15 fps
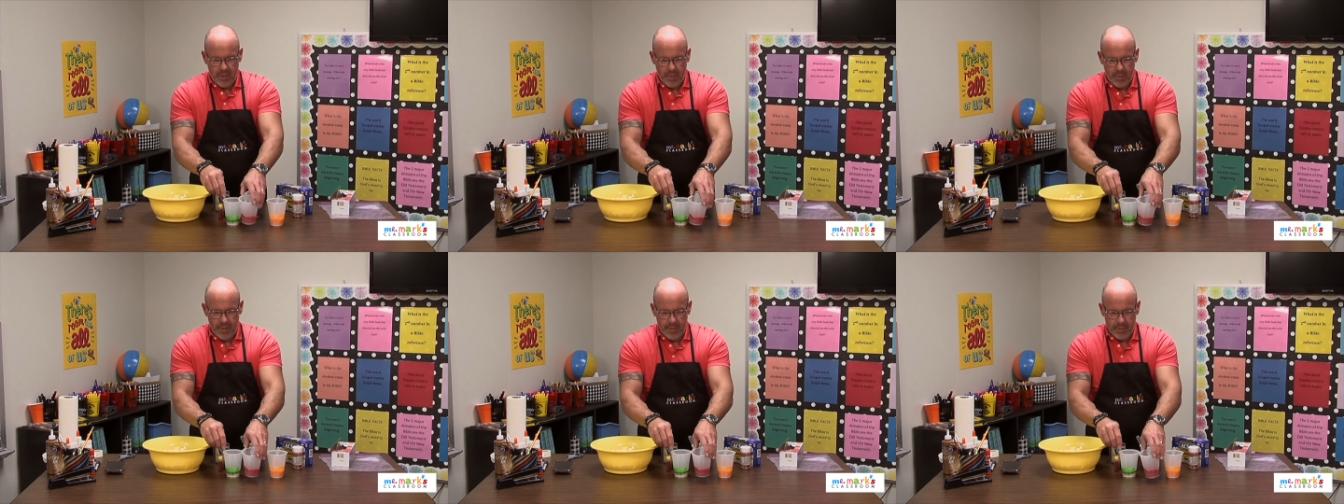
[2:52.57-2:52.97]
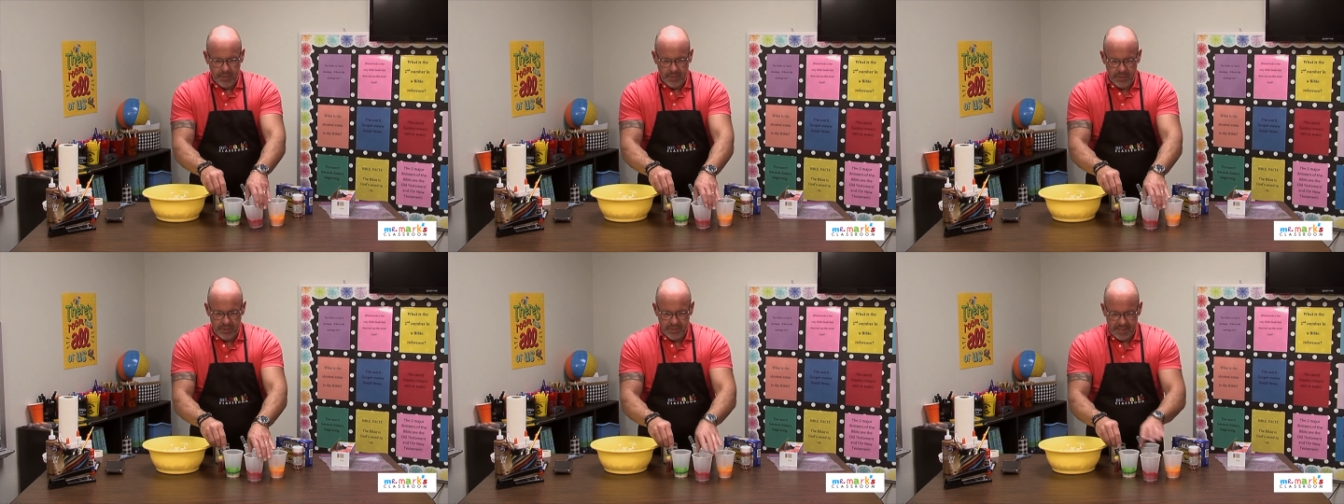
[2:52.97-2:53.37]
we will
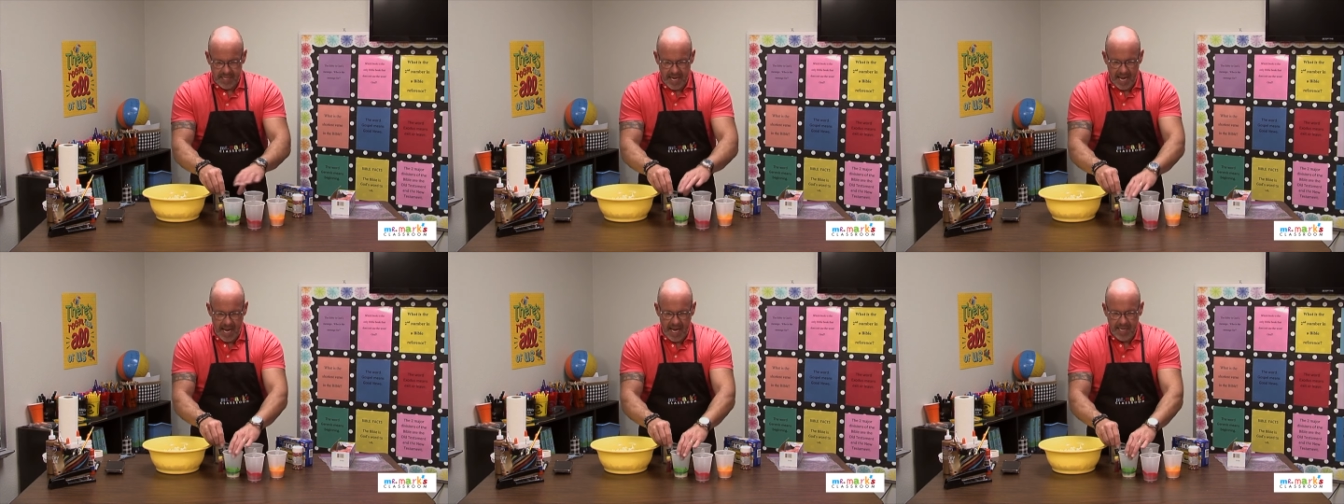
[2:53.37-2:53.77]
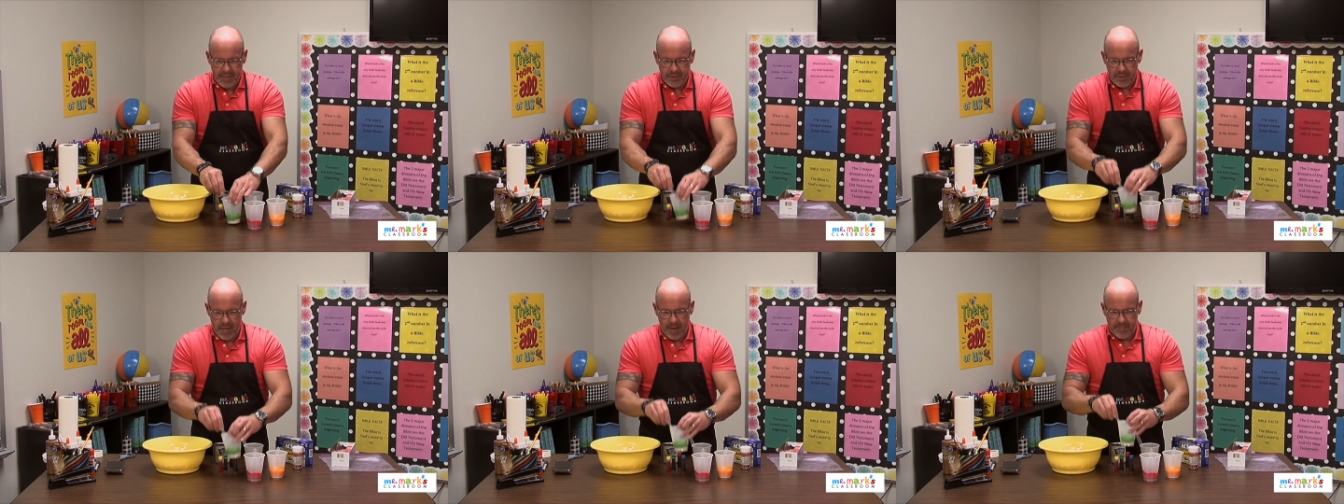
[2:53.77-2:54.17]
use an
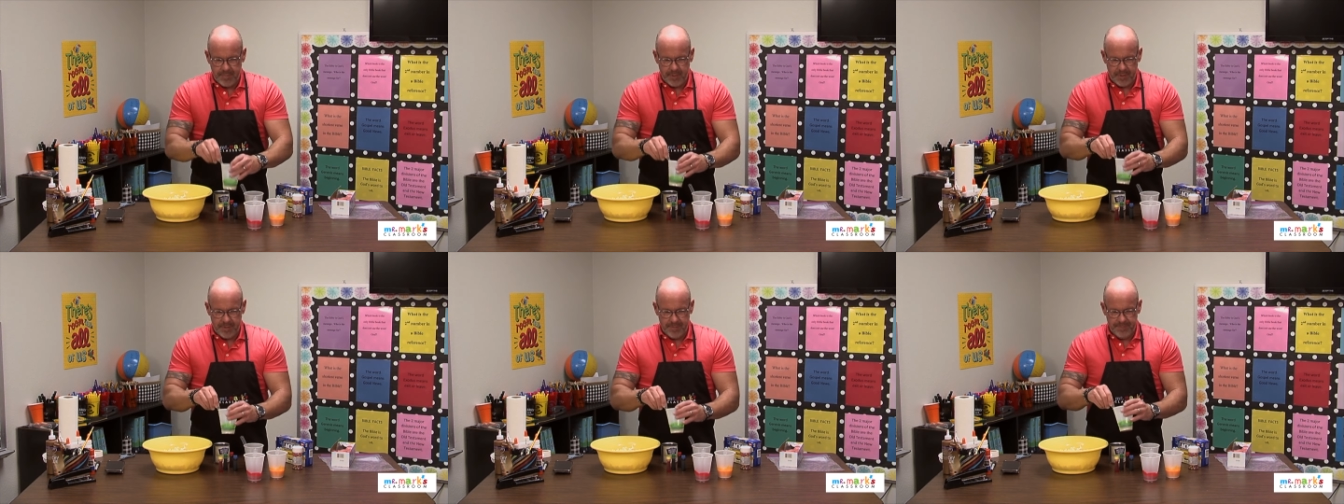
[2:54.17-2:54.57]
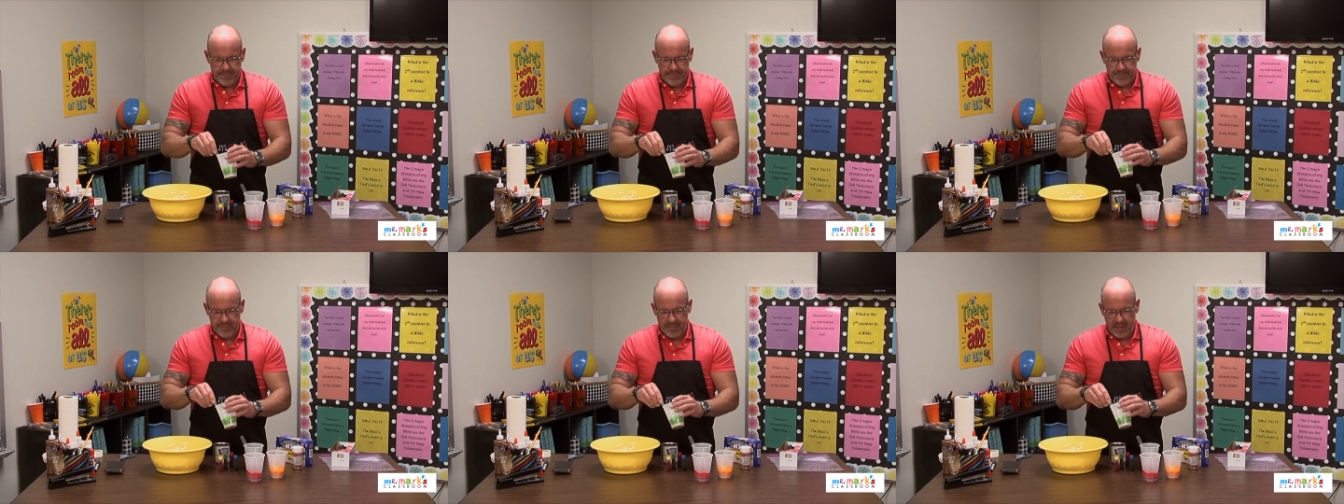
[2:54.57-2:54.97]
eyedropper
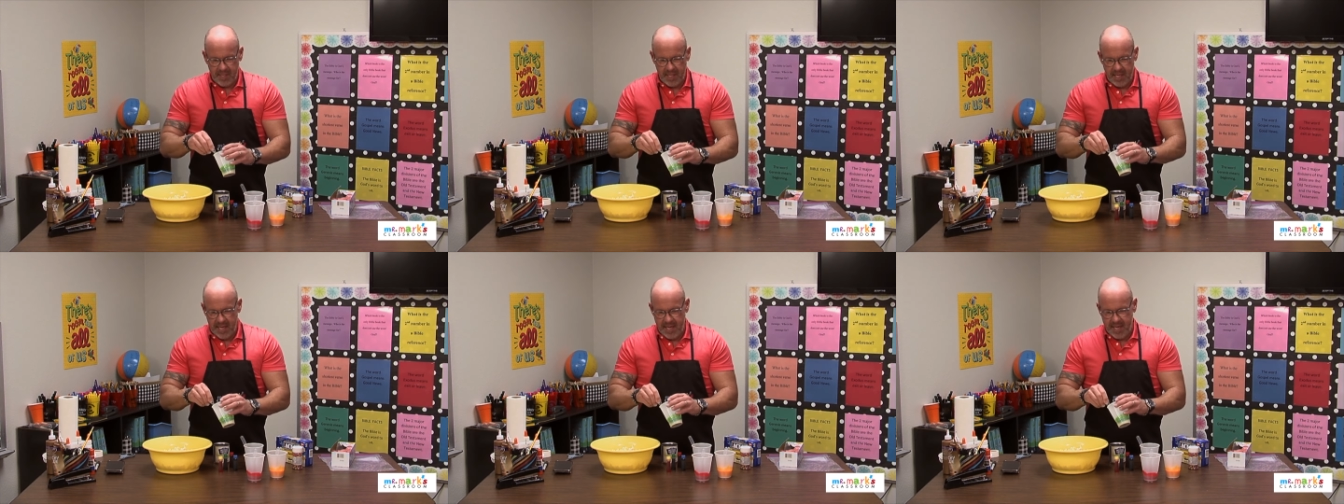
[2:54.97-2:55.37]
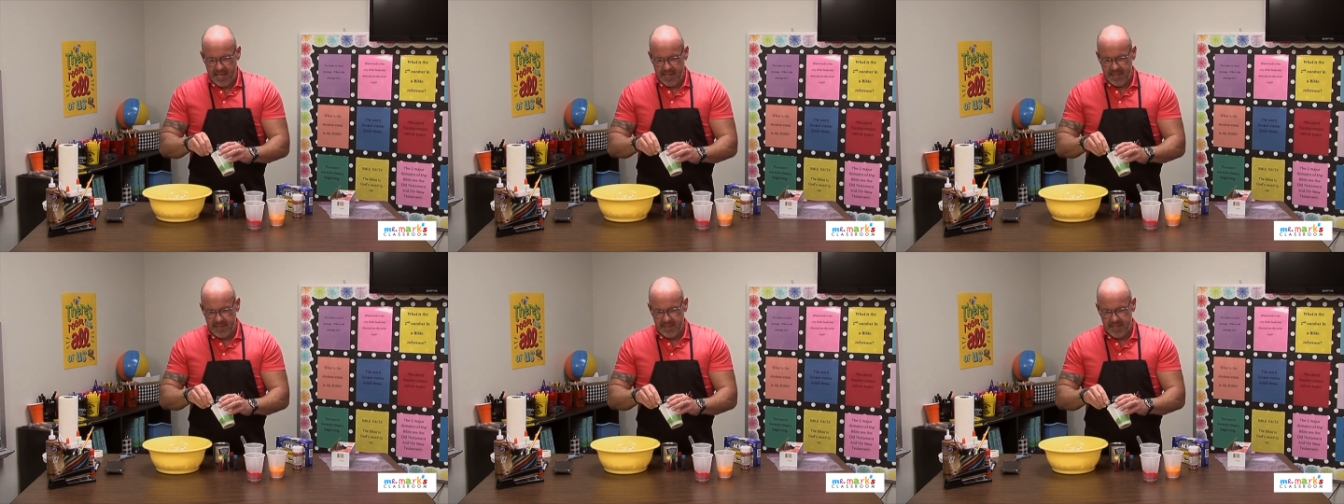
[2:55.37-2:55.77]

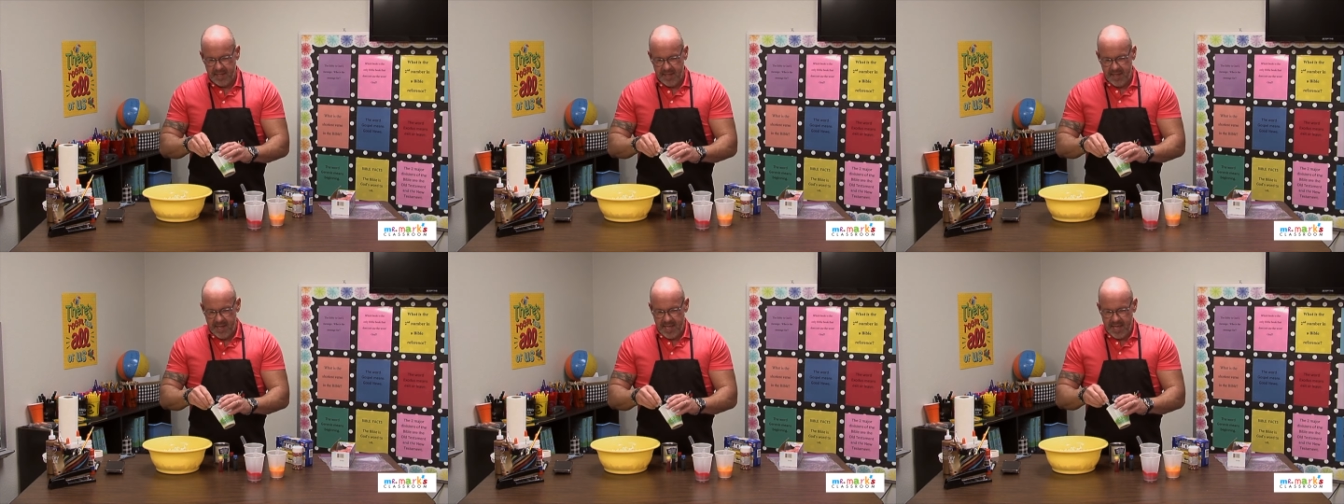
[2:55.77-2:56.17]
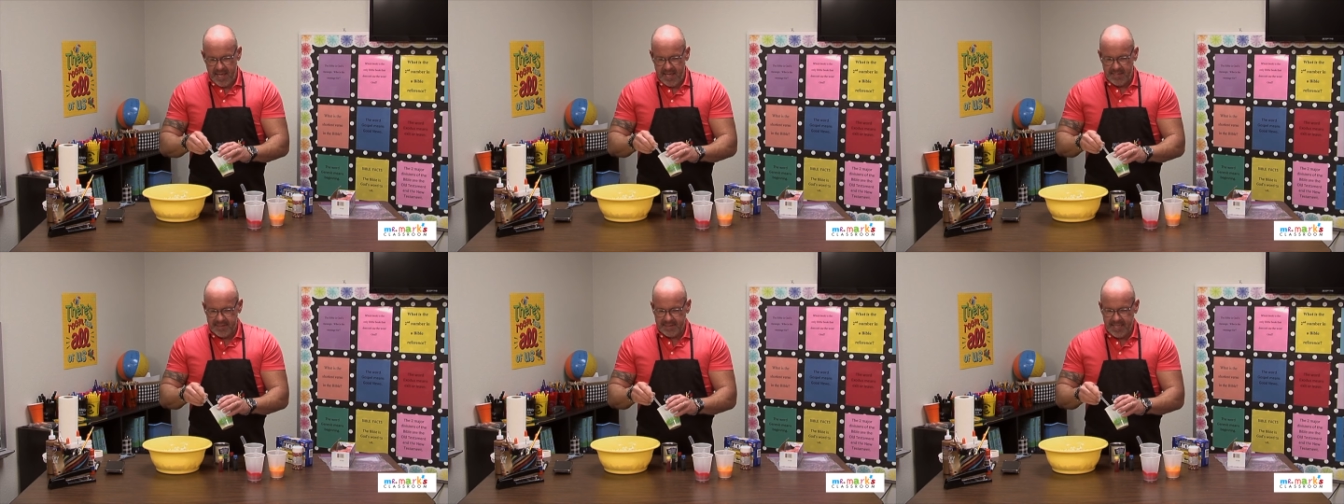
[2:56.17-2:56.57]
and
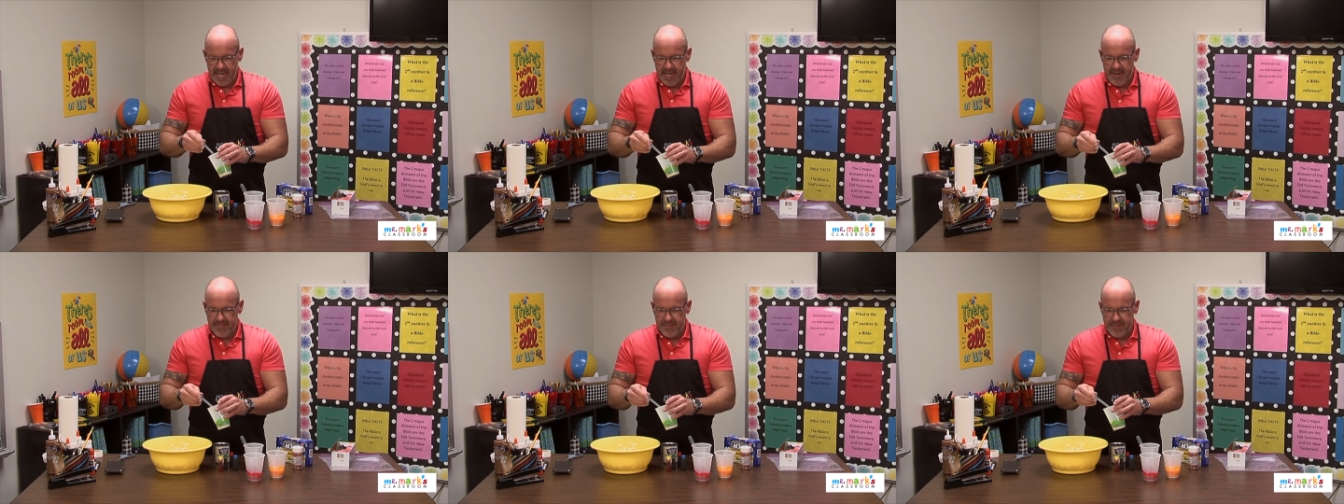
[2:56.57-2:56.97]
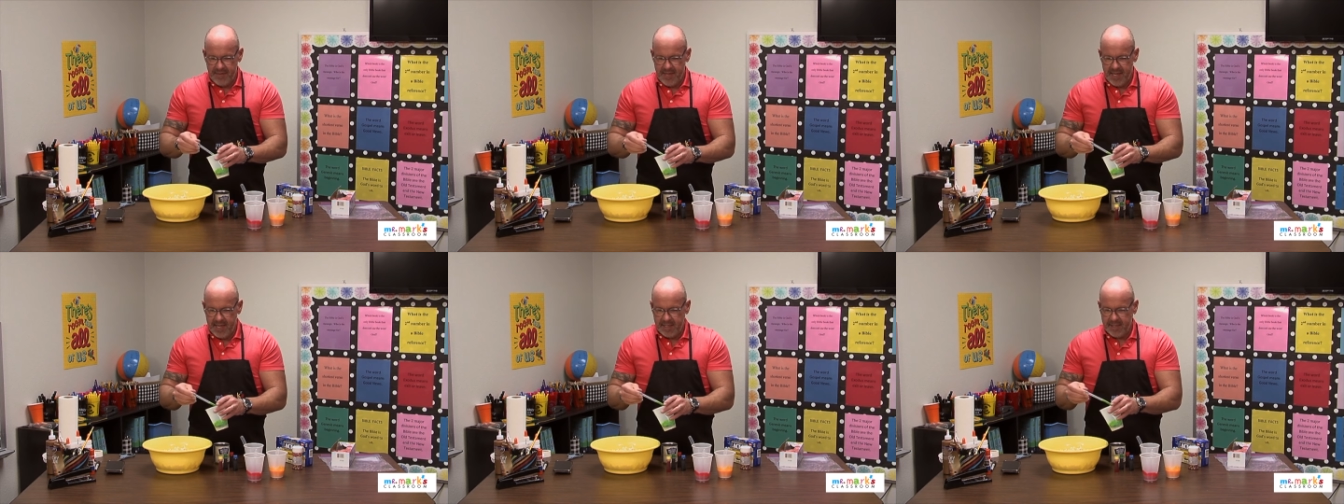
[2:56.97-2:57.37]
it's kind of
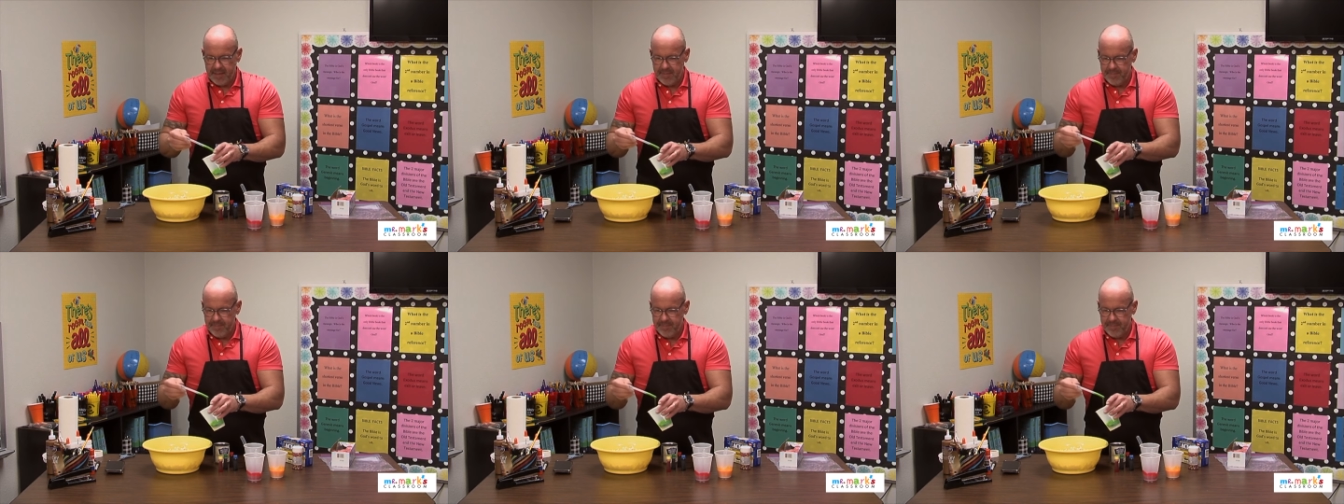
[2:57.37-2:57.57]
thick.